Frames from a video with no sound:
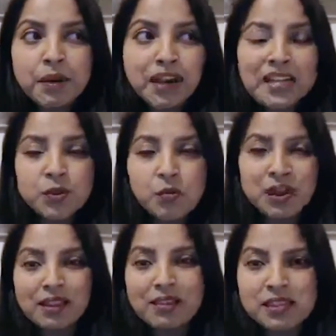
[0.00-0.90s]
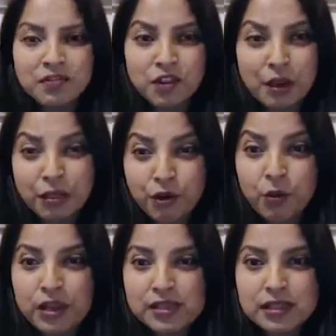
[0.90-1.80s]
But guys, we've been in this for about
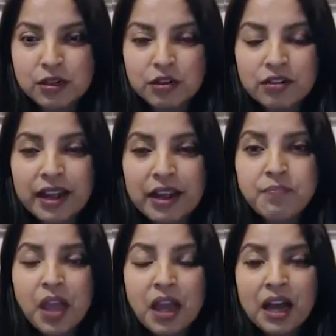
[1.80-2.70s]
3 weeks now, right?